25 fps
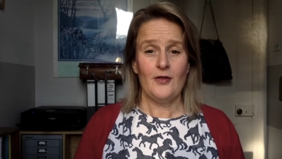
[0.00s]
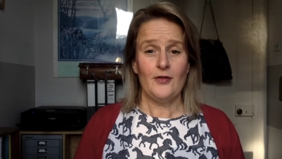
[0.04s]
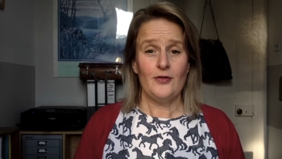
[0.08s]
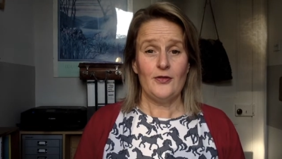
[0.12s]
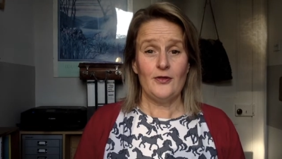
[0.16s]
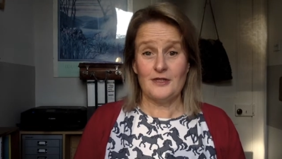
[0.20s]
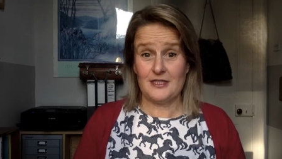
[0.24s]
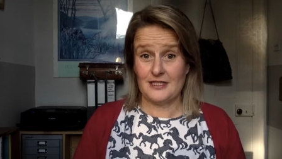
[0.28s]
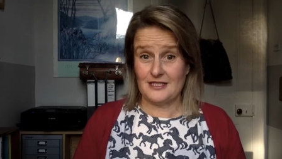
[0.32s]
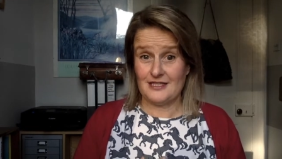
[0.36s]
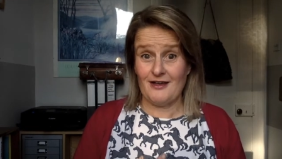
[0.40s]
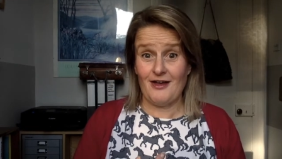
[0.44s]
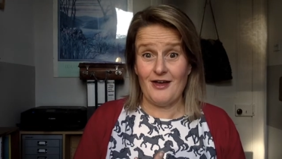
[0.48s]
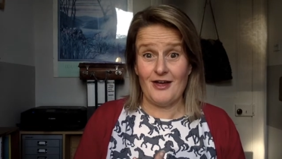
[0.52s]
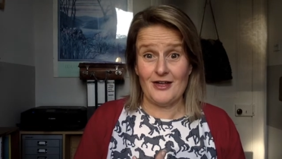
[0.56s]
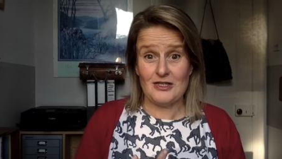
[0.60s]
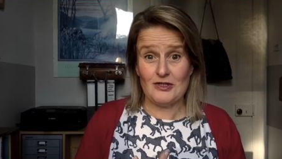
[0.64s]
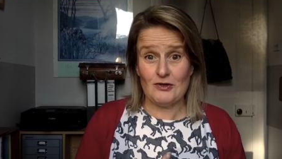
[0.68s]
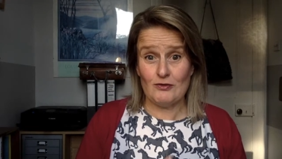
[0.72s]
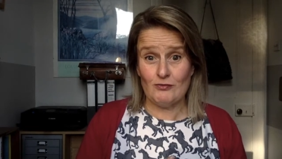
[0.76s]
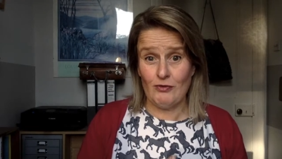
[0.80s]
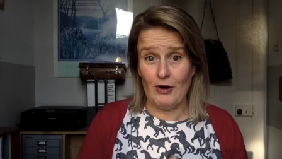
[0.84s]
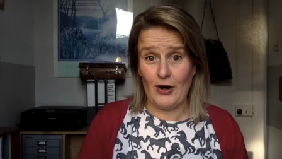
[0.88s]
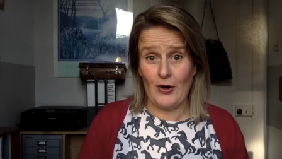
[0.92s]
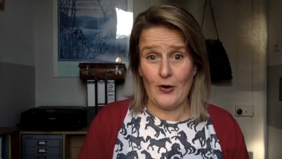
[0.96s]
the desire
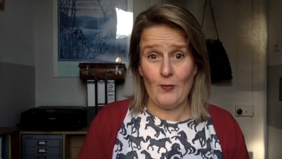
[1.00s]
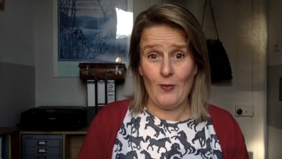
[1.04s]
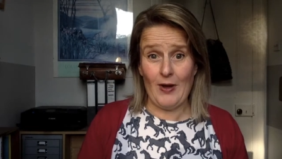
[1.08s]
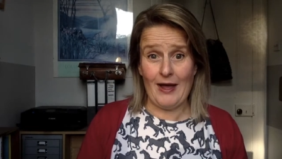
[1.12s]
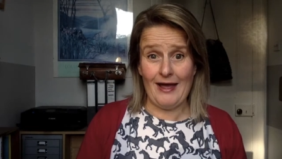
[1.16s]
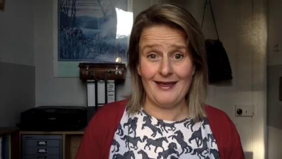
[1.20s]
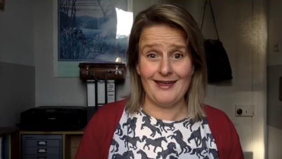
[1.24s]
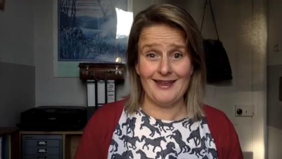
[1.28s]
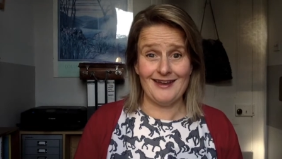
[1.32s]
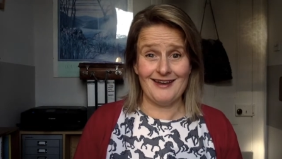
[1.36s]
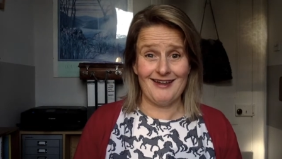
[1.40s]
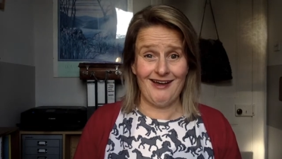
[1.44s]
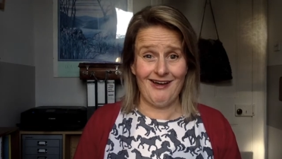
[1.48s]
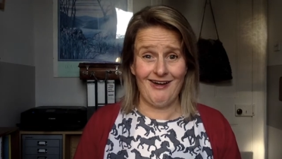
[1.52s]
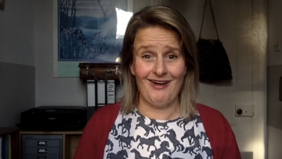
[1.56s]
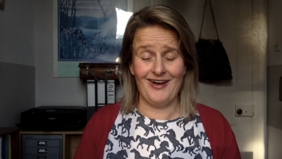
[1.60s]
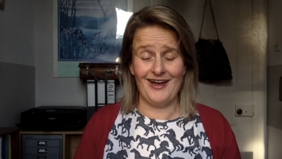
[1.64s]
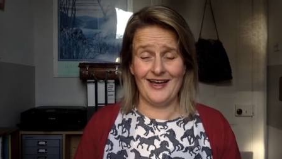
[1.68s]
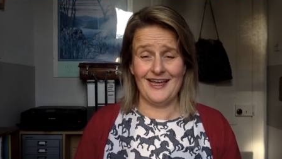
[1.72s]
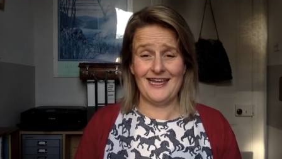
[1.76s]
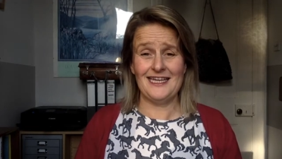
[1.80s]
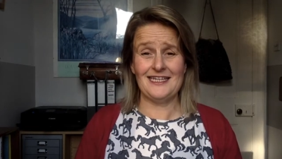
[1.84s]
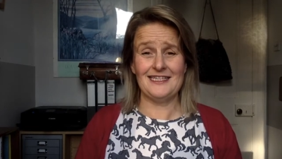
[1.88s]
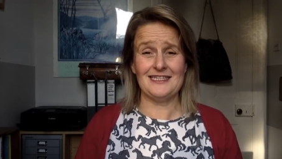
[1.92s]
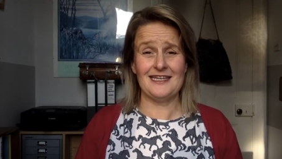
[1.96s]
to run away and
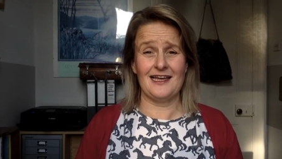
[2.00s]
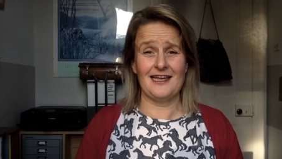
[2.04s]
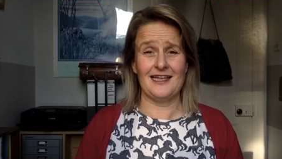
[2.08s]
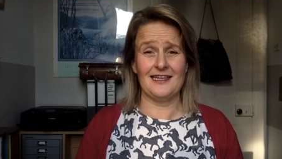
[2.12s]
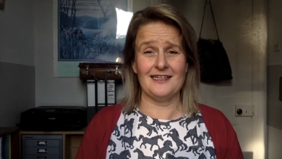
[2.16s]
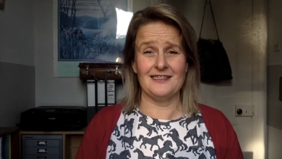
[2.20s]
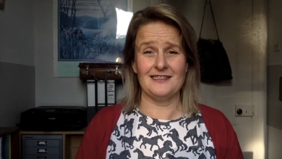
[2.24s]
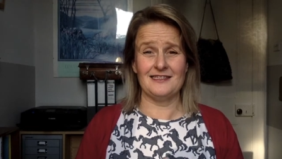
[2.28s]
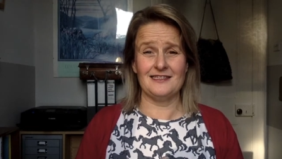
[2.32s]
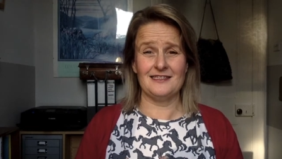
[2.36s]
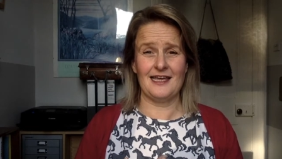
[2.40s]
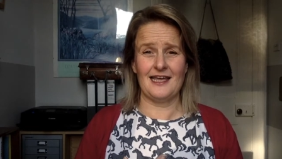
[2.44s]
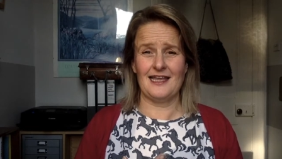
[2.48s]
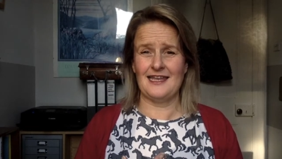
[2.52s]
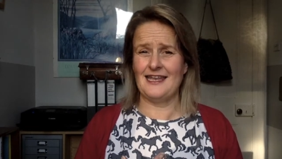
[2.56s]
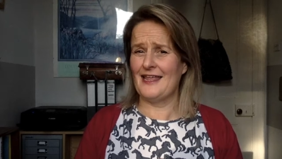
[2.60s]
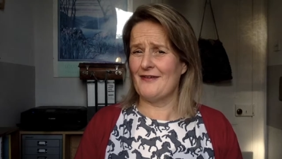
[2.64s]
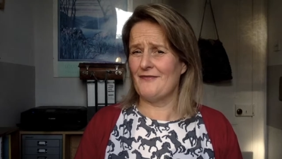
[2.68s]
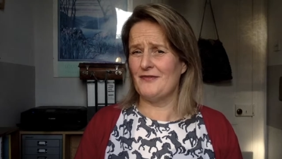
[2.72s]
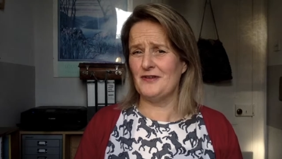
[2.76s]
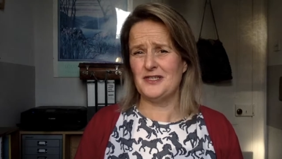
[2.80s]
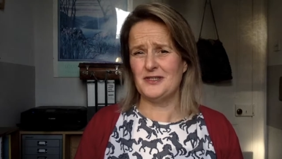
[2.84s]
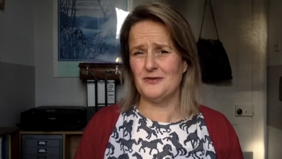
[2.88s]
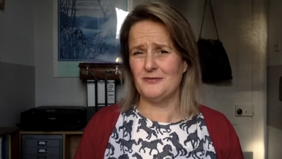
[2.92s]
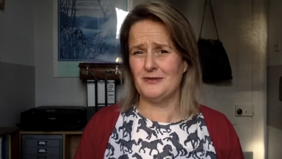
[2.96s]
hide and, and
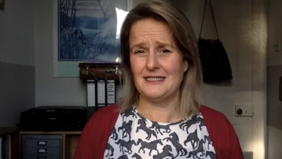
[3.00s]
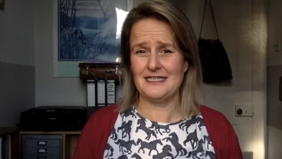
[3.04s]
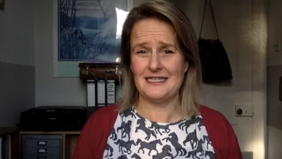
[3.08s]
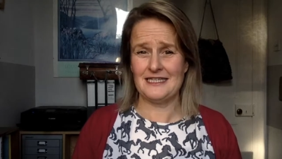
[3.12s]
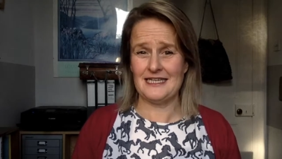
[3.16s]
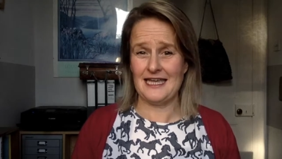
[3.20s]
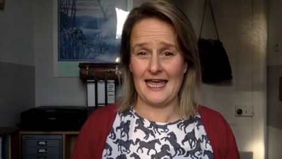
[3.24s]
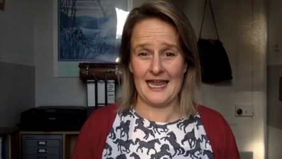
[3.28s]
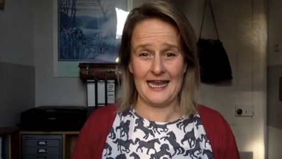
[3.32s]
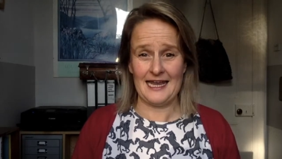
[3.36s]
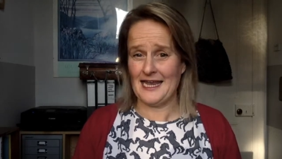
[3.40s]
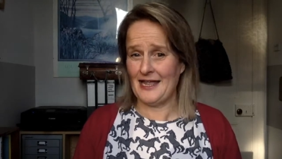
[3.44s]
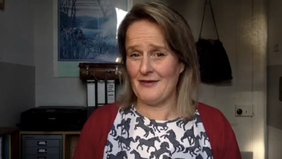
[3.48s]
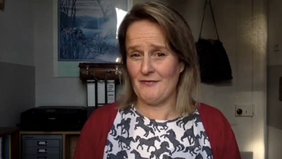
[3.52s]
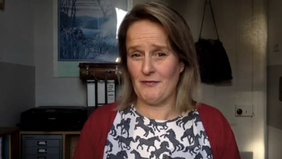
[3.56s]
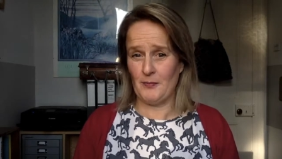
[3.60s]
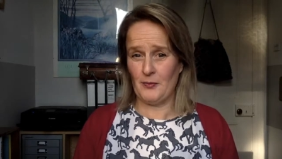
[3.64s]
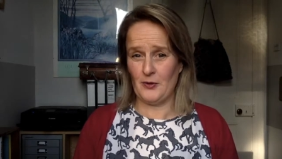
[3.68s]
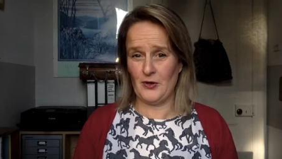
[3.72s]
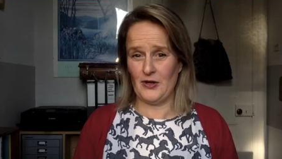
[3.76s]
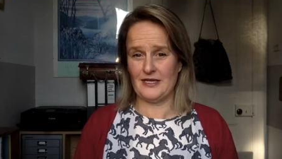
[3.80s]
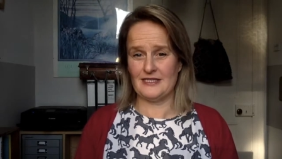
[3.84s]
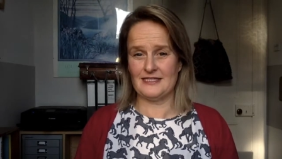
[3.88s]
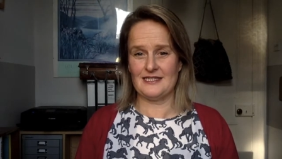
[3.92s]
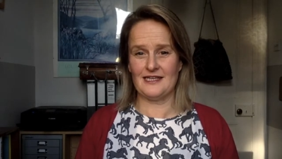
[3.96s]
never do it again, never
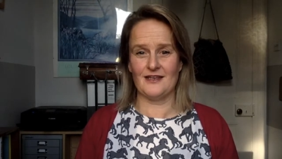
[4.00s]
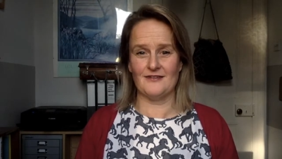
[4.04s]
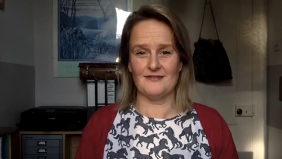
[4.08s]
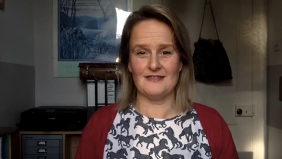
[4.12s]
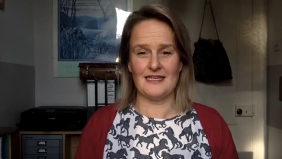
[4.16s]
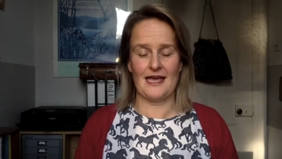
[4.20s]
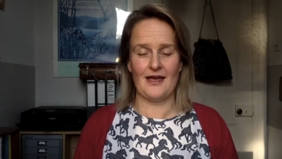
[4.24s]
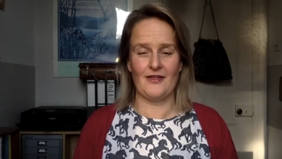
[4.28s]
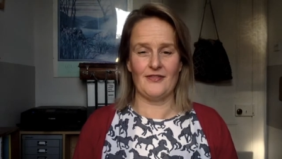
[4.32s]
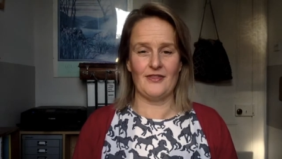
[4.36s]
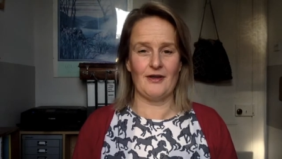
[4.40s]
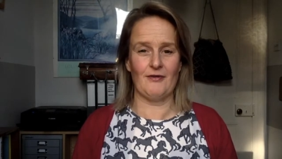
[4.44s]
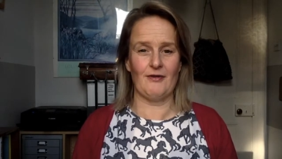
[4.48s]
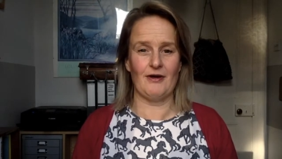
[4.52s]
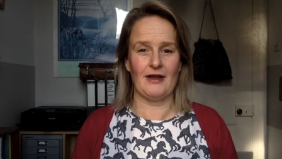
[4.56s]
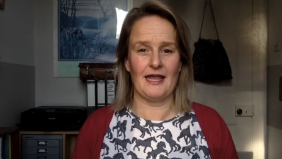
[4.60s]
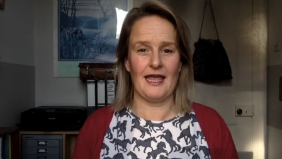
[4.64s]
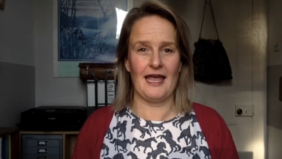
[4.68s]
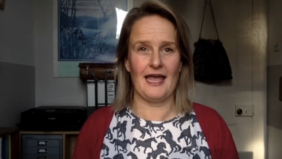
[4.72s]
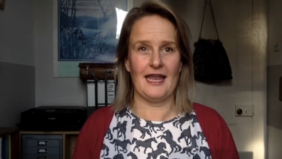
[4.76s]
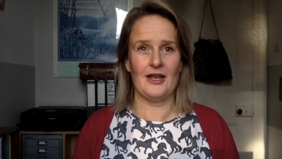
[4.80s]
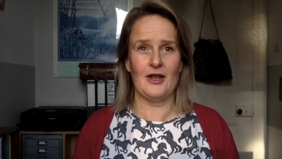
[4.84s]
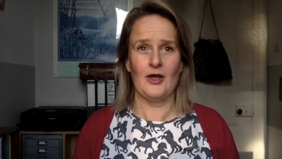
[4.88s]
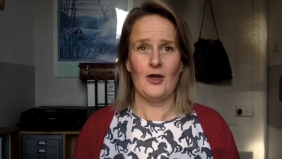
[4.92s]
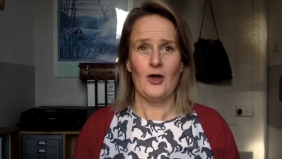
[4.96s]
put ourselves out there
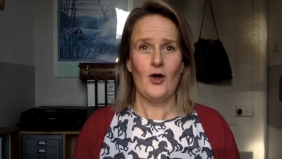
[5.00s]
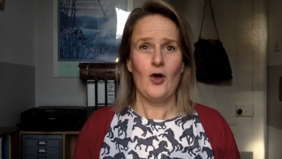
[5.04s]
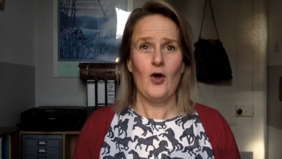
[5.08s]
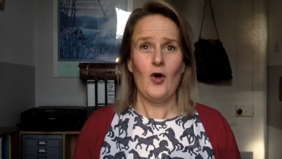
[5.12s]
again,